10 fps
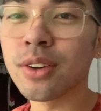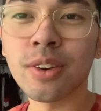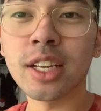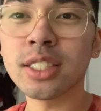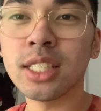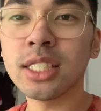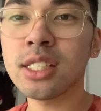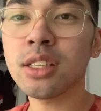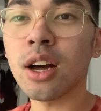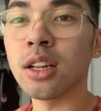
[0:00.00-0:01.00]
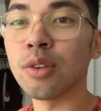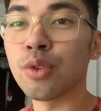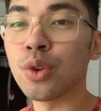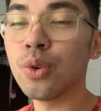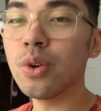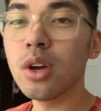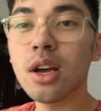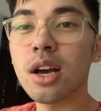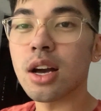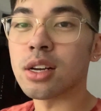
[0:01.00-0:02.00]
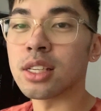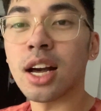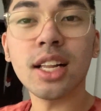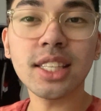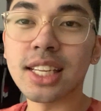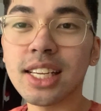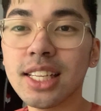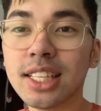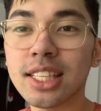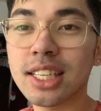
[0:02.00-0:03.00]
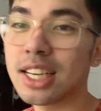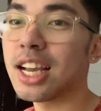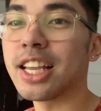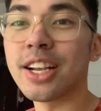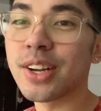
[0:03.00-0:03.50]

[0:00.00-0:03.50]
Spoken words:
Congratulations to all of you. Y'all did it. It